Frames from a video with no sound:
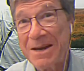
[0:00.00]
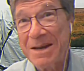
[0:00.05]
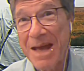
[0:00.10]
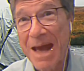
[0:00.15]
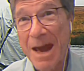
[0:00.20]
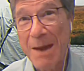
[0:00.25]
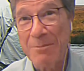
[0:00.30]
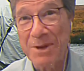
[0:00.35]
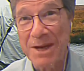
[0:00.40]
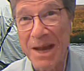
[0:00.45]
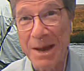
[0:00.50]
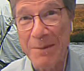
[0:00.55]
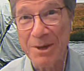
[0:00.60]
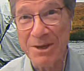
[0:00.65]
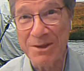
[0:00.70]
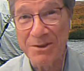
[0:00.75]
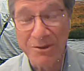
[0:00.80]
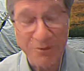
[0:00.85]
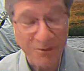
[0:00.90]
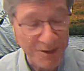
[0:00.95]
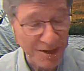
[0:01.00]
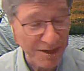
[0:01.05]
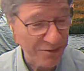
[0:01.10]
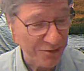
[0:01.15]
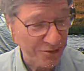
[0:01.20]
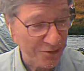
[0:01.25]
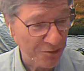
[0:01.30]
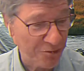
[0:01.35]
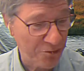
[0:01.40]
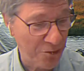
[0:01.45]
epidemic
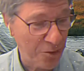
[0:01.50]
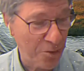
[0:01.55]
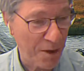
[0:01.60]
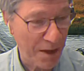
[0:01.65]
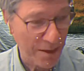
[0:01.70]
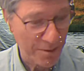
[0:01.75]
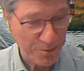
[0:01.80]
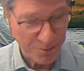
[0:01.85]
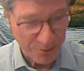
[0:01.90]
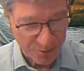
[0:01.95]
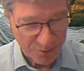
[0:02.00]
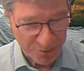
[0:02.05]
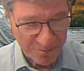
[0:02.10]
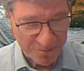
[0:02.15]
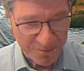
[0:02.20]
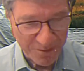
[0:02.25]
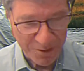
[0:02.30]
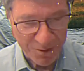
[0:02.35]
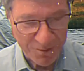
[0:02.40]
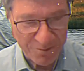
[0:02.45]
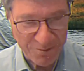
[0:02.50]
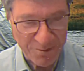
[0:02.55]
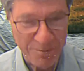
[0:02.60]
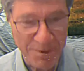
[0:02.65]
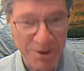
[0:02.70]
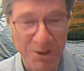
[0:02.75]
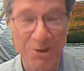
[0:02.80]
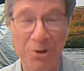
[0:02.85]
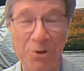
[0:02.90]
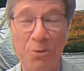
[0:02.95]
diseases. So I was very
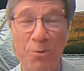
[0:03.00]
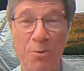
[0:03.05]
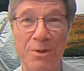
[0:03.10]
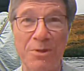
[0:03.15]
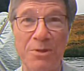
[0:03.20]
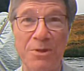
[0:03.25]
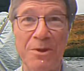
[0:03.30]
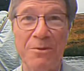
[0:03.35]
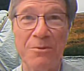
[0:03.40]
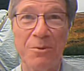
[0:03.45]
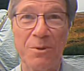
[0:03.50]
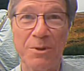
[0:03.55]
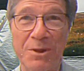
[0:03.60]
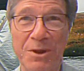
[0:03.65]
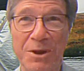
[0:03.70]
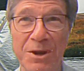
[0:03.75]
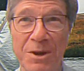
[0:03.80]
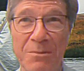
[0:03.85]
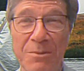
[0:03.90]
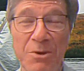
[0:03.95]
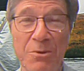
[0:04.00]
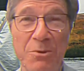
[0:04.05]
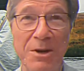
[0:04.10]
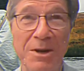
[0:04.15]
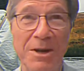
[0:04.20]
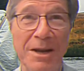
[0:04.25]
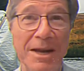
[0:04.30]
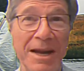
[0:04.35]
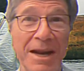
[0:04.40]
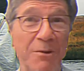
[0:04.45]
familiar with the
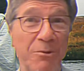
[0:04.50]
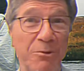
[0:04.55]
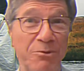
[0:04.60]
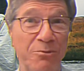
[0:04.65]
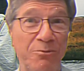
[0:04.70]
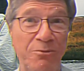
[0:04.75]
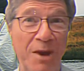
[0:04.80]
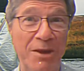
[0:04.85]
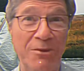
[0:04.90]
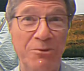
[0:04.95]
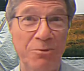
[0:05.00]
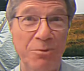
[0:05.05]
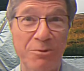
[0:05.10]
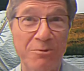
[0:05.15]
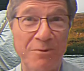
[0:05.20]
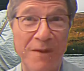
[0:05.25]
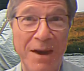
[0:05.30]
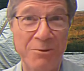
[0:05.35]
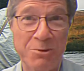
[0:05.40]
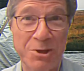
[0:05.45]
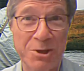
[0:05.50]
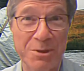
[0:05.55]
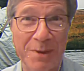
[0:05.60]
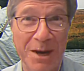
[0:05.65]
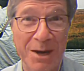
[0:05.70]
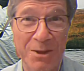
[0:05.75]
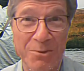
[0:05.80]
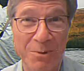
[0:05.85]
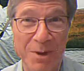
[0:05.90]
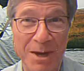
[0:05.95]
community, and I was friends with Fauci,
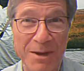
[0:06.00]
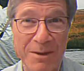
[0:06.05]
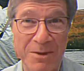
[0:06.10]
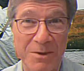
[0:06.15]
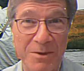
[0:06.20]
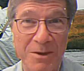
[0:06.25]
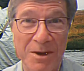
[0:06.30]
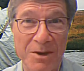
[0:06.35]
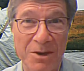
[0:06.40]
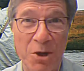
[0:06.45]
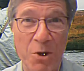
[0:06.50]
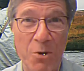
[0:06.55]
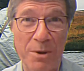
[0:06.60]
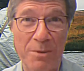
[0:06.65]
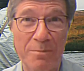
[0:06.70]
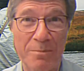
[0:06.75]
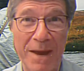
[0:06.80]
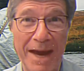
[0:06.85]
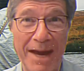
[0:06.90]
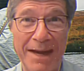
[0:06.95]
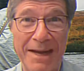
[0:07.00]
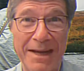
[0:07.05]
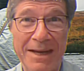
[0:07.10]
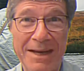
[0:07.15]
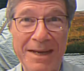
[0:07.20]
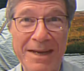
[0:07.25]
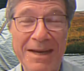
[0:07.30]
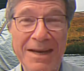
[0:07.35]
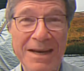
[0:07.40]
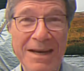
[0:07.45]
by the way, going back
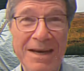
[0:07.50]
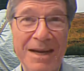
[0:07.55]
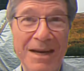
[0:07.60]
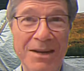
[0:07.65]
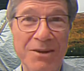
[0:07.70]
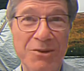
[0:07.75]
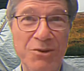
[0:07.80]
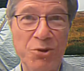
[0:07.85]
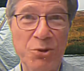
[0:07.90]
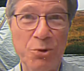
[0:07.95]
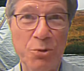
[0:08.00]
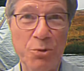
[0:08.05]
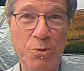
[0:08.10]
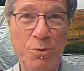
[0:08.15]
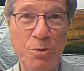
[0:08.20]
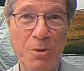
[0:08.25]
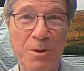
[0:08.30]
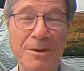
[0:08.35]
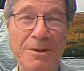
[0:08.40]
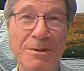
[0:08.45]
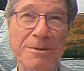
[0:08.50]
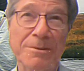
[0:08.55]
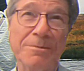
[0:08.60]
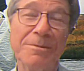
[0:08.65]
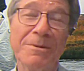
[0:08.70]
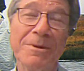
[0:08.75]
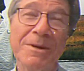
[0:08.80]
to